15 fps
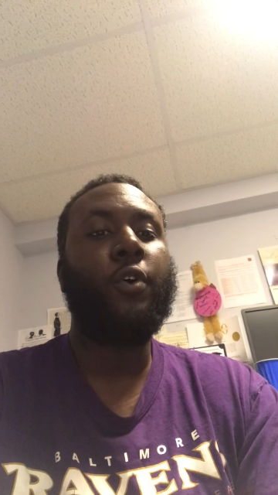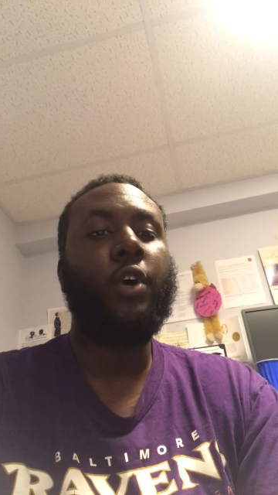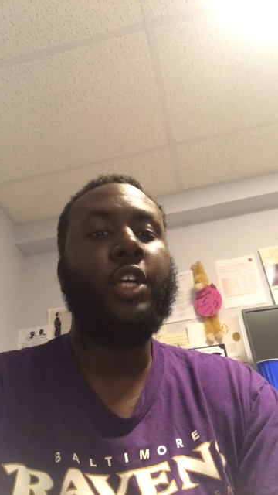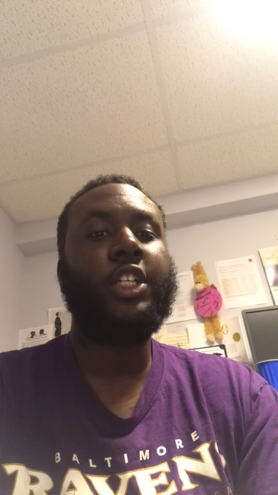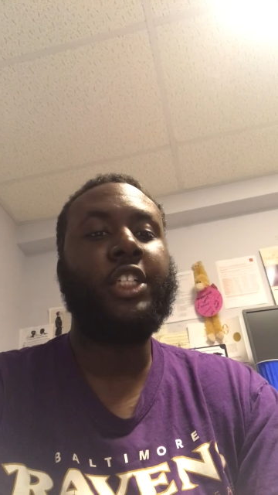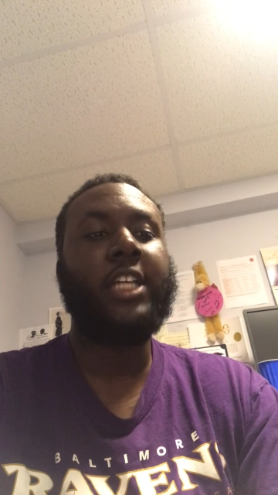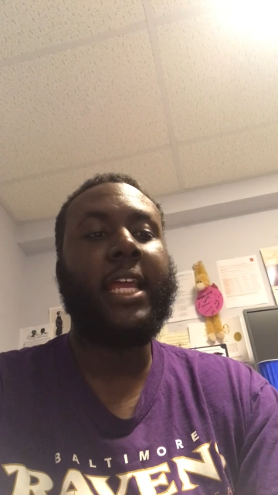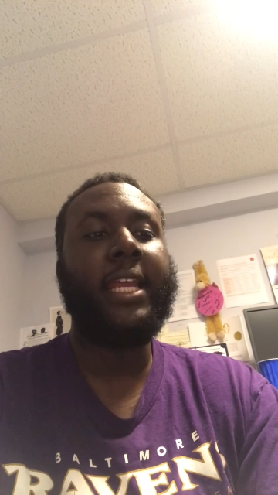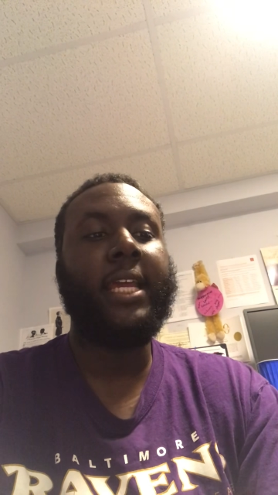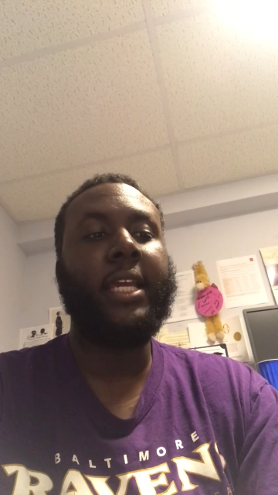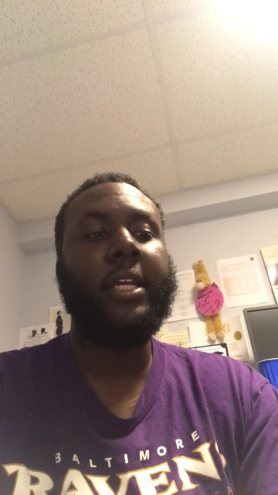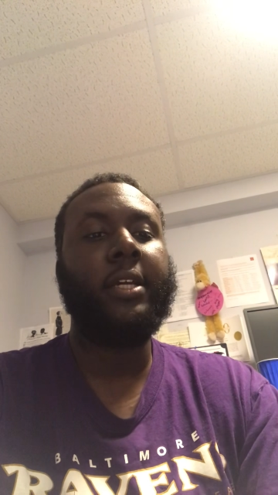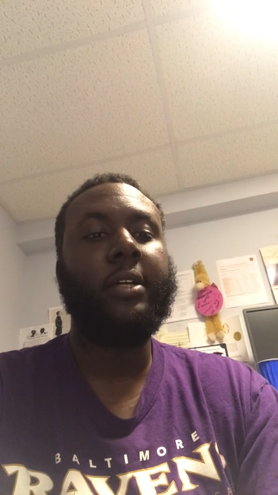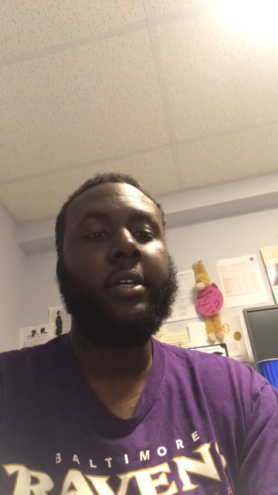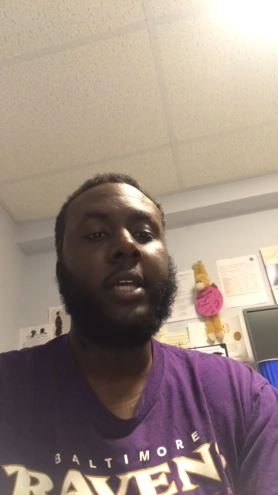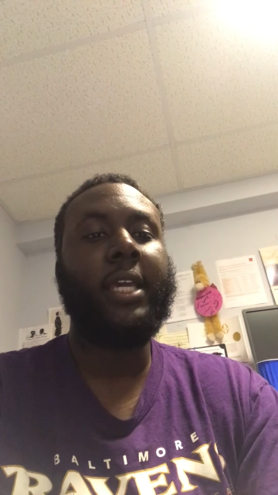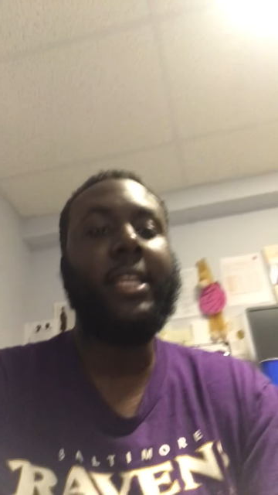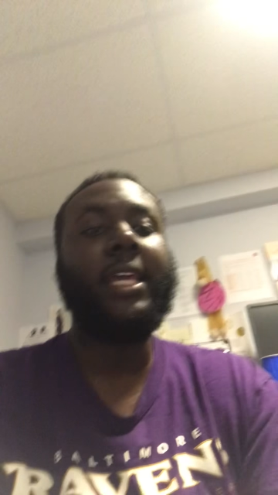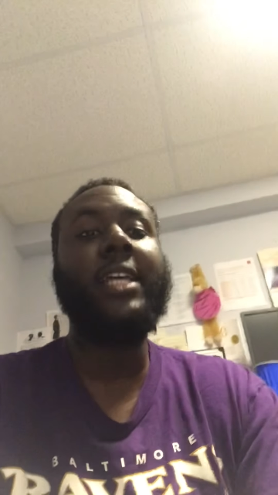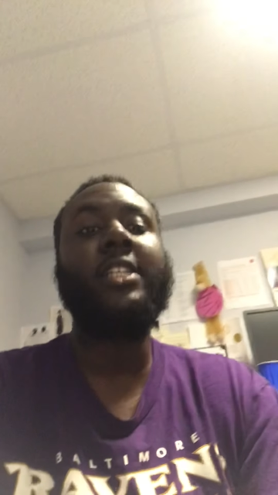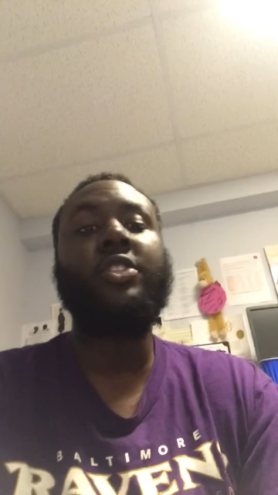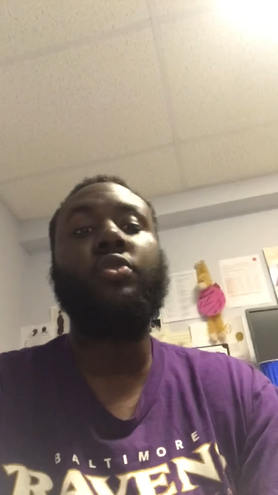shedding he
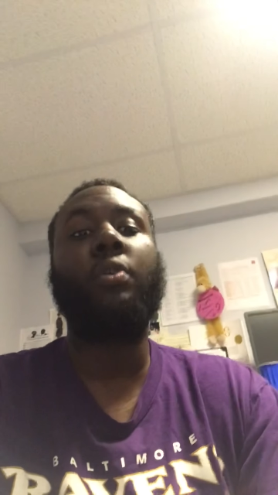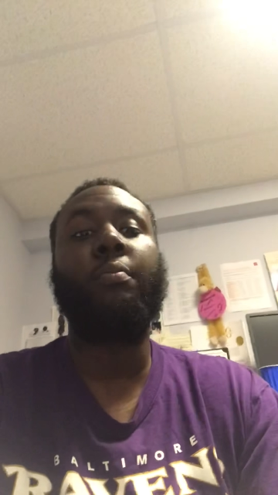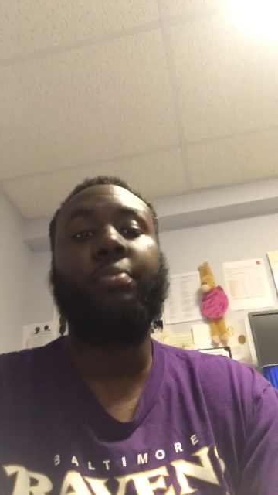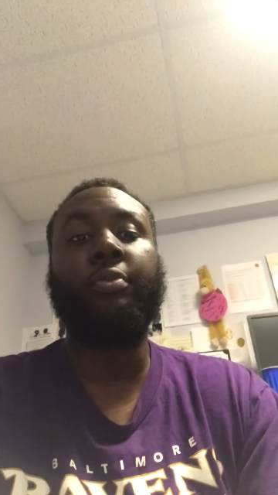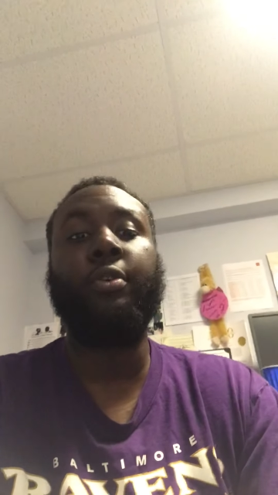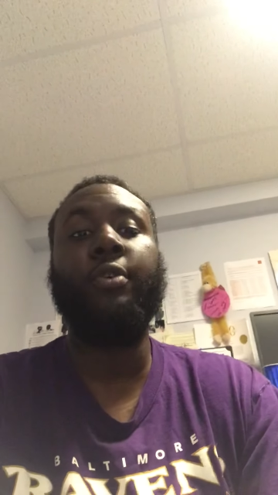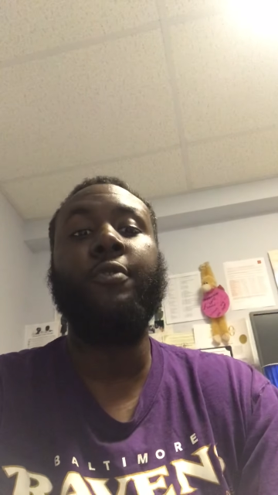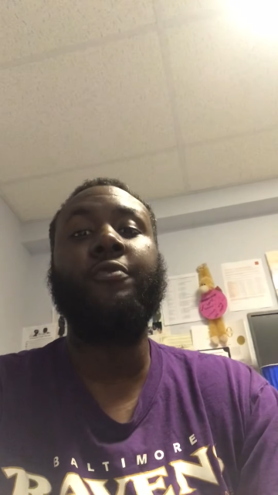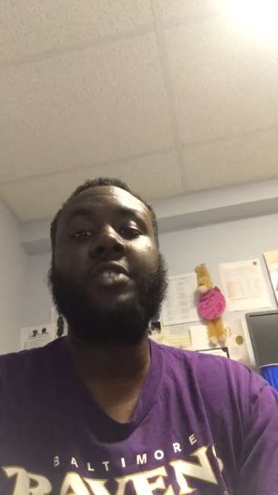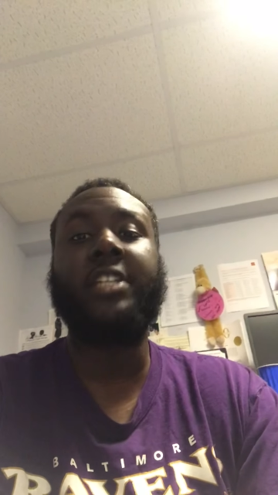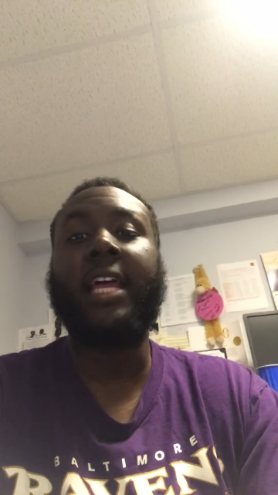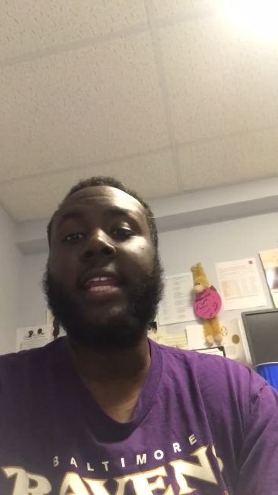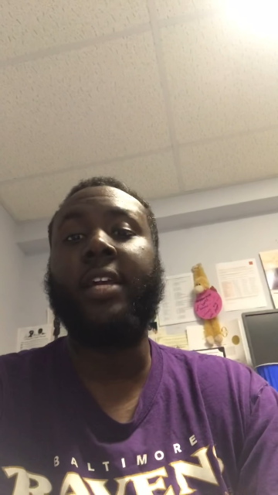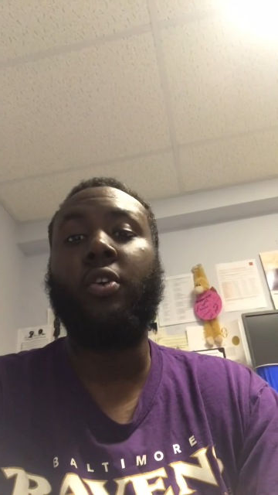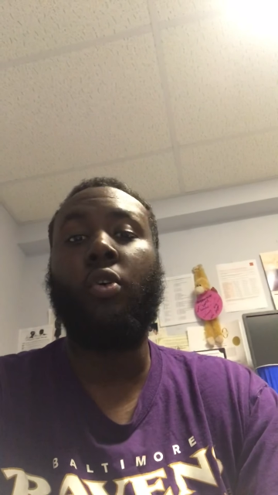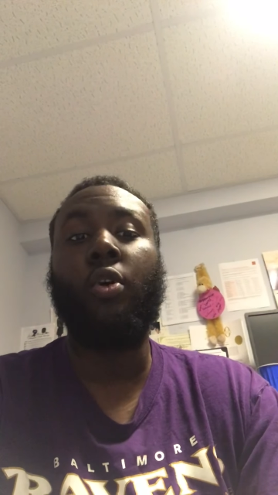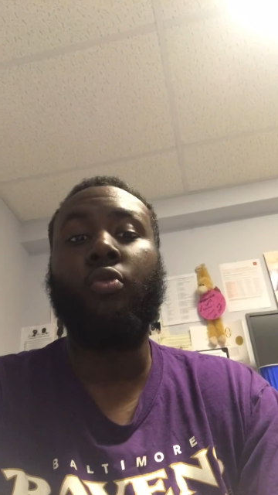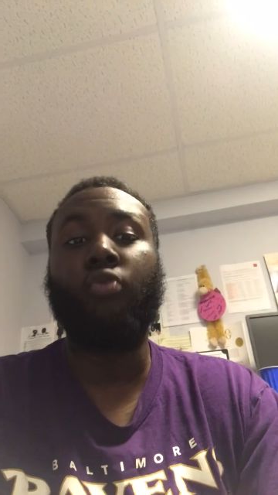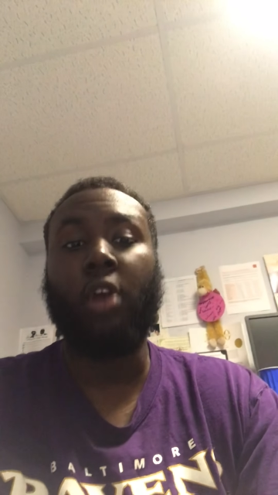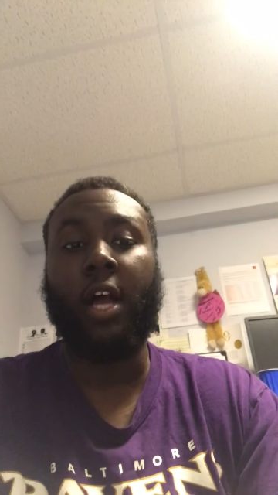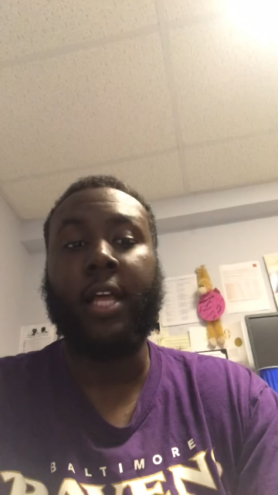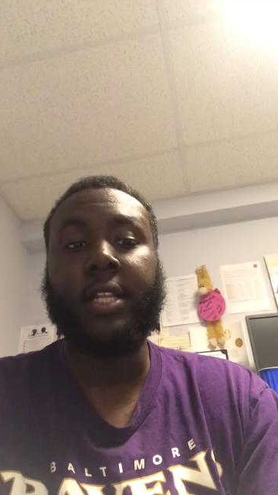needs to improve shedding
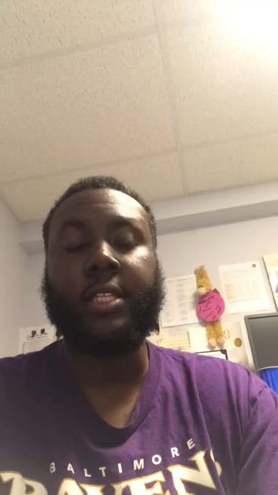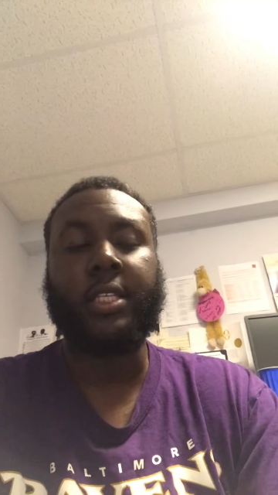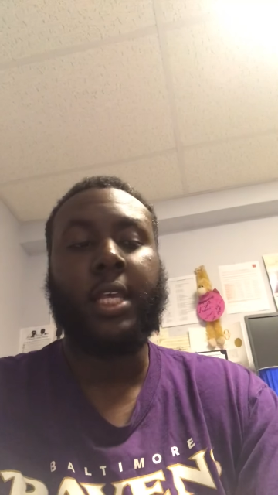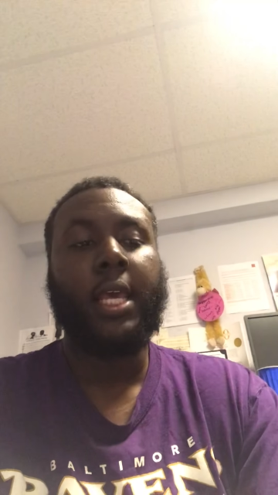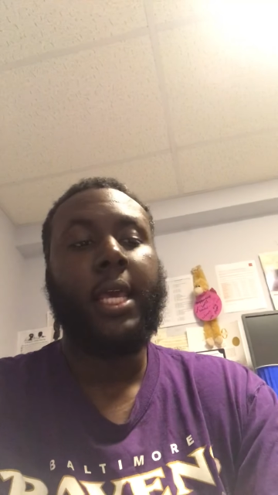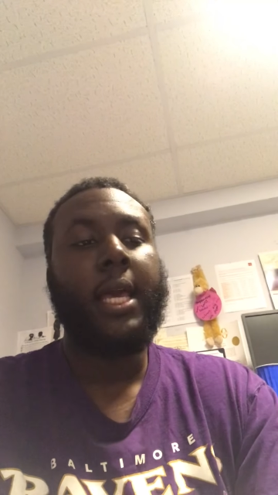on runs.